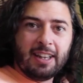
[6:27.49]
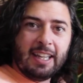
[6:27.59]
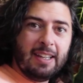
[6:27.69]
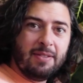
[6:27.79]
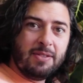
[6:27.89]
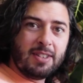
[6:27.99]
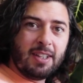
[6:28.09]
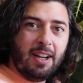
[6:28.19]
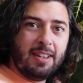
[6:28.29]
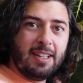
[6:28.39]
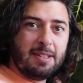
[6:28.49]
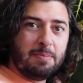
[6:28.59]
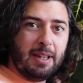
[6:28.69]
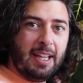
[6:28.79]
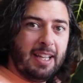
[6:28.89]
leaves on this
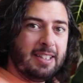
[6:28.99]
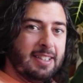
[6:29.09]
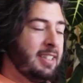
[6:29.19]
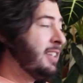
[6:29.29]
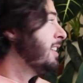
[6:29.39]
plant